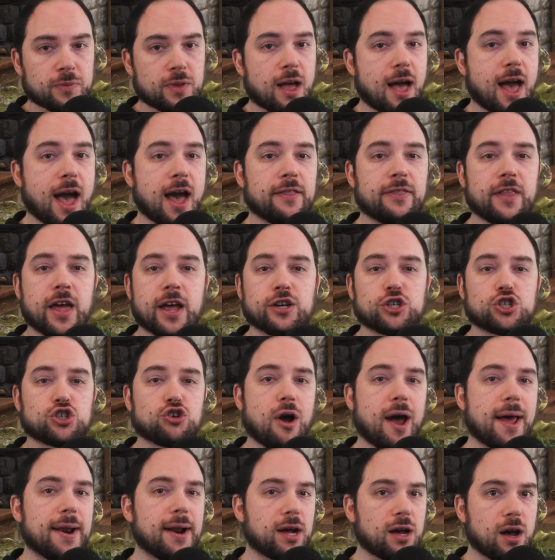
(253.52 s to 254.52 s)
and then
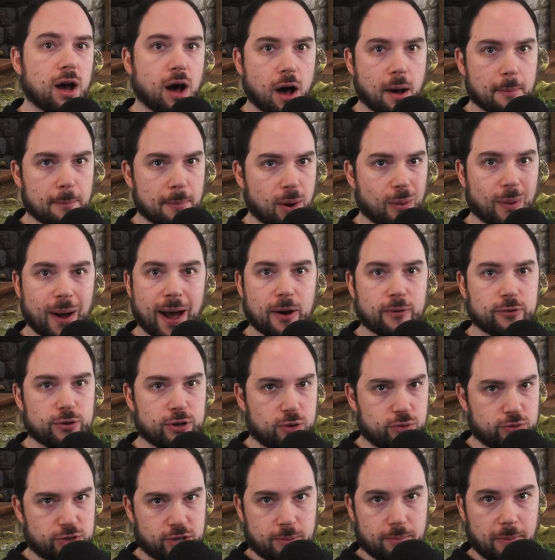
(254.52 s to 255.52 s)
try to combo out
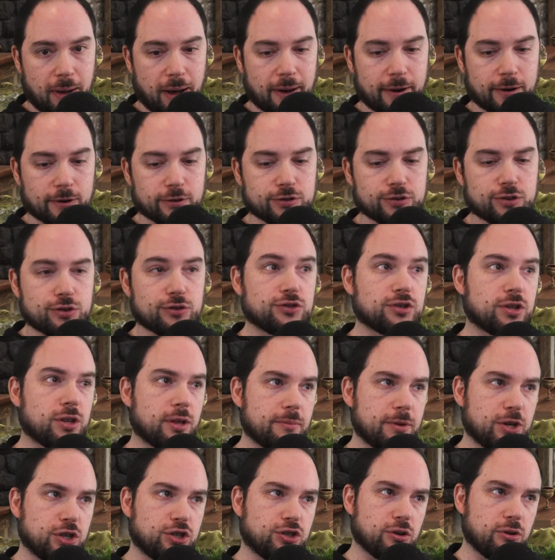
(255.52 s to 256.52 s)
using Myers. So let
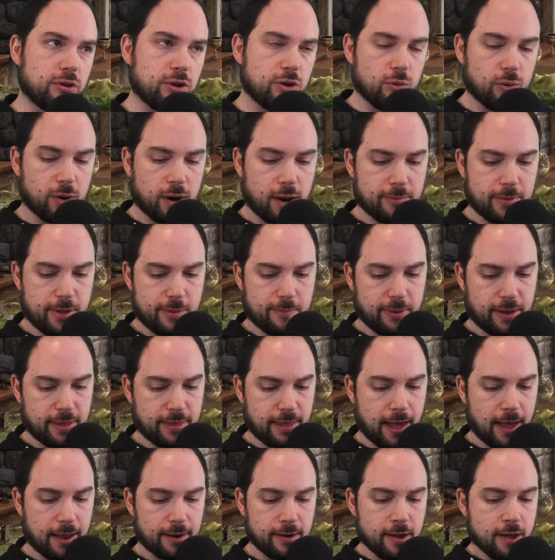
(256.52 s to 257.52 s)
me show you what I mean by
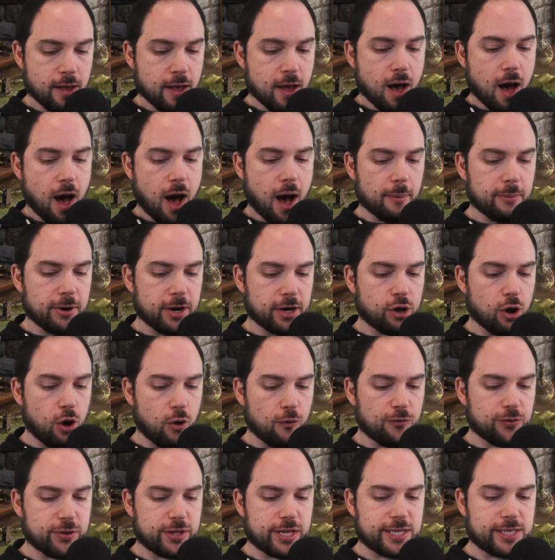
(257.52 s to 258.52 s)
that. I'm going to go
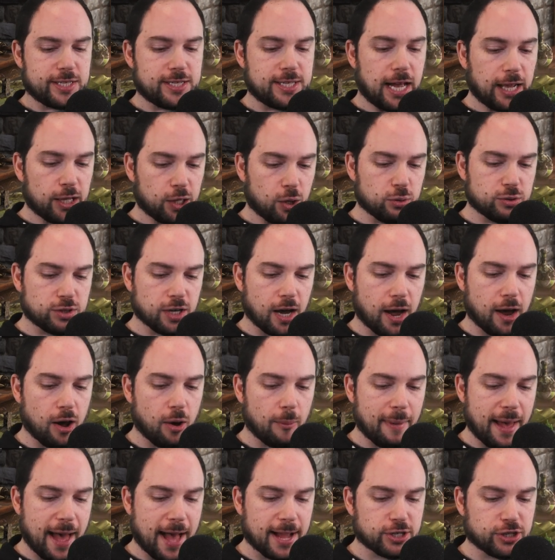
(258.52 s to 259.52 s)
for these yellow tile
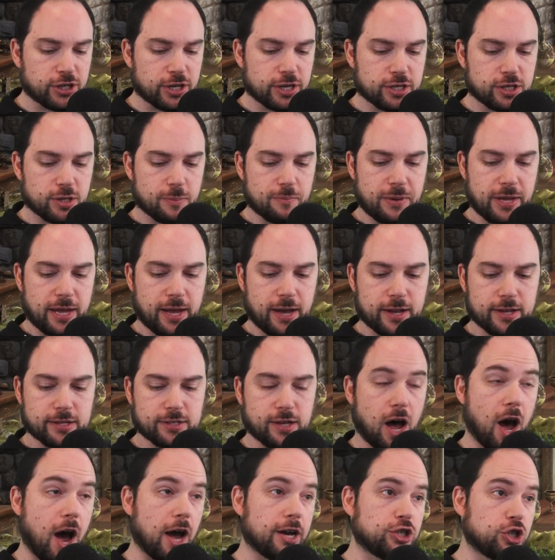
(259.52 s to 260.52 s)
matches because
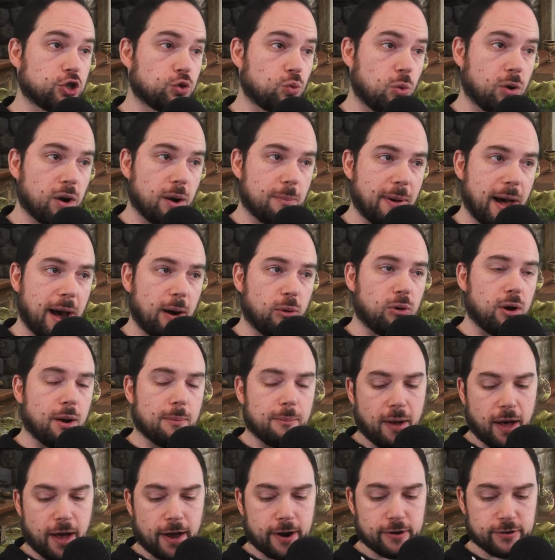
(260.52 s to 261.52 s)
I just want to power up
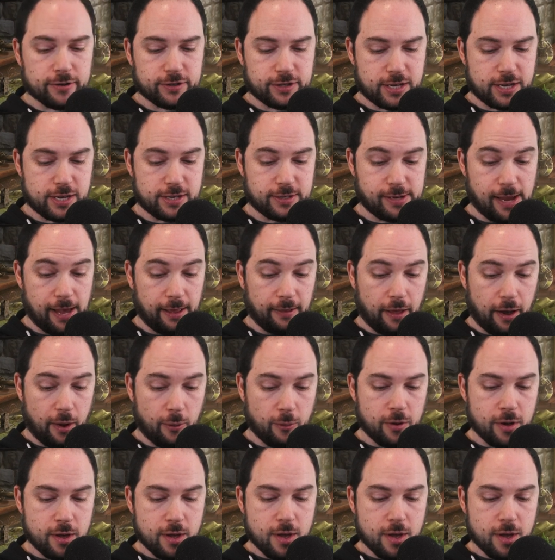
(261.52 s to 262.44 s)
Myers. He's yellow.